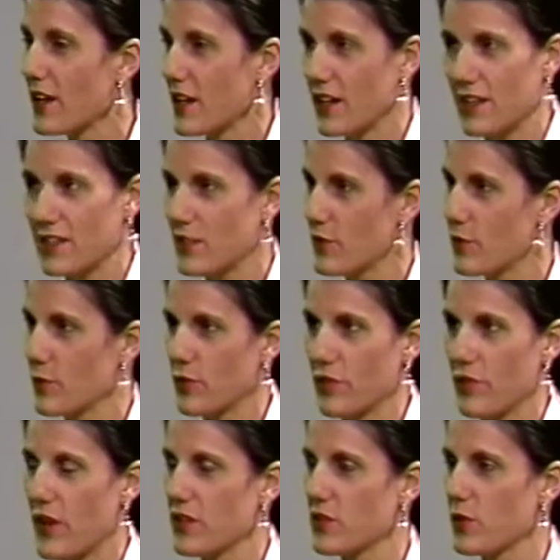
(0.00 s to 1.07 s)
in a different
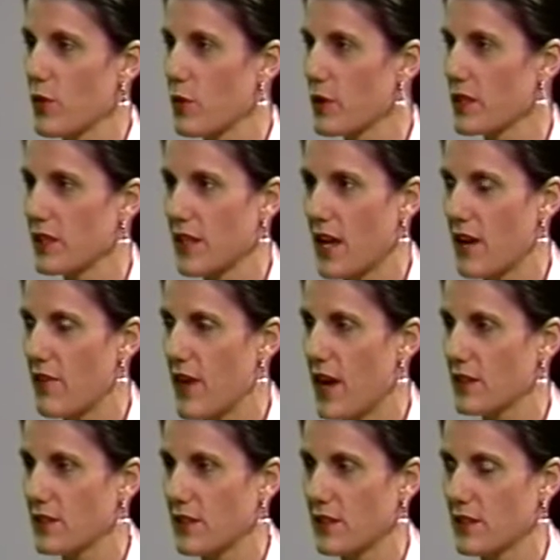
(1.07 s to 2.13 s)
profession where we didn't have
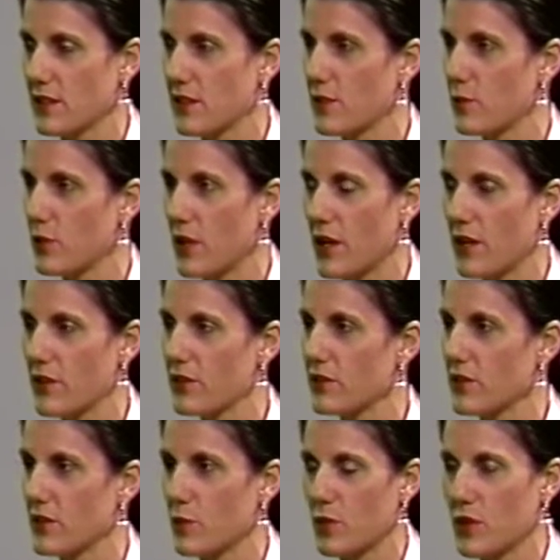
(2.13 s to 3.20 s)
access to the
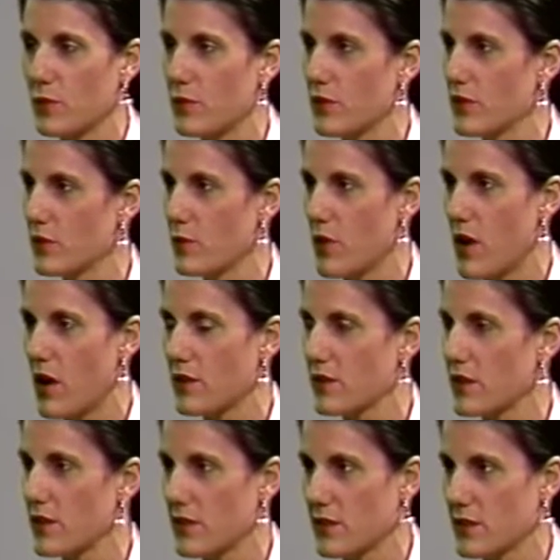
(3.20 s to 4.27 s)
players and the people in the
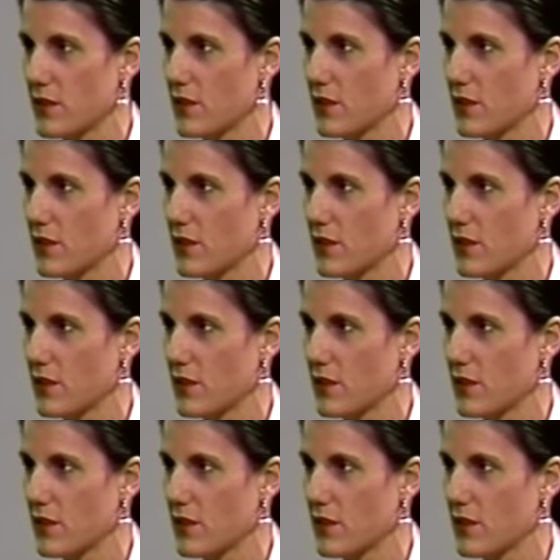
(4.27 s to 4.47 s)
process.